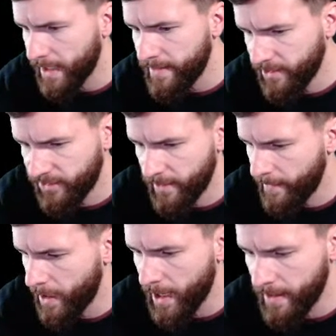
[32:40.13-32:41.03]
this
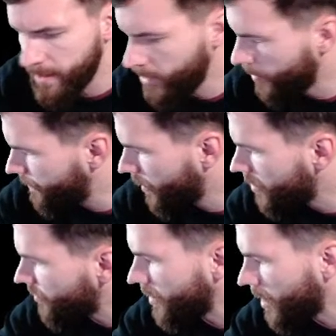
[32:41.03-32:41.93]
here
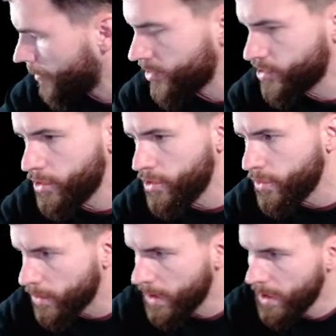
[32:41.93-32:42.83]
first, and then I'm going to show
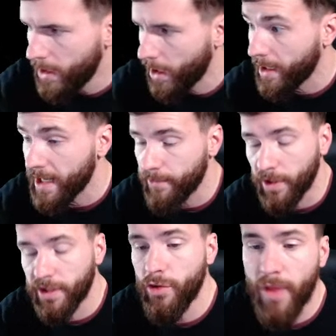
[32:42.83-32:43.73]
you an
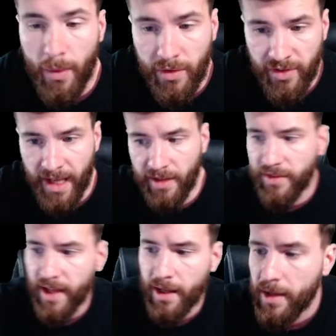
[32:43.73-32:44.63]
FRQ that was asked
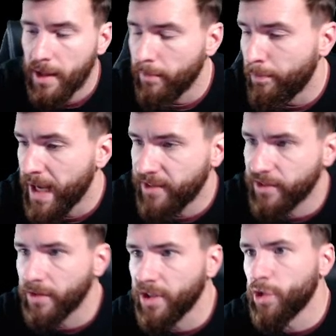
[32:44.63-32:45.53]
that
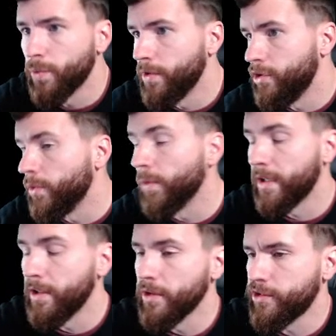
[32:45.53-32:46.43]
basically you were
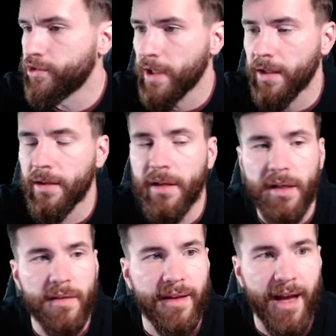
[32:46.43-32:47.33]
illustrating
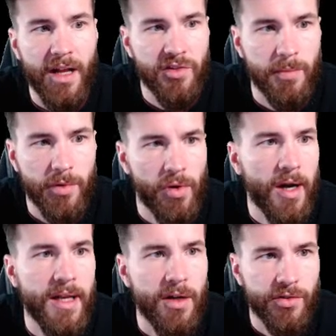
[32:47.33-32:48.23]
the concept of
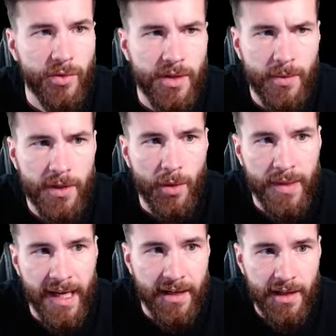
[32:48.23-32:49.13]
crowding out. So here we go. We
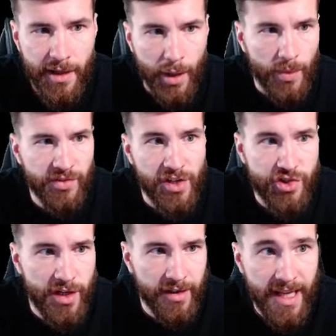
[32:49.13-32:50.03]
got a
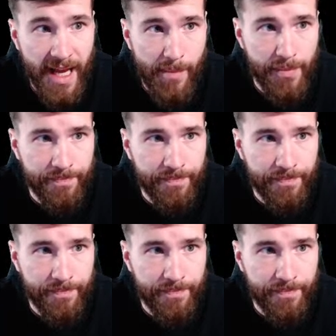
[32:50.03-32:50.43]
recessionary gap.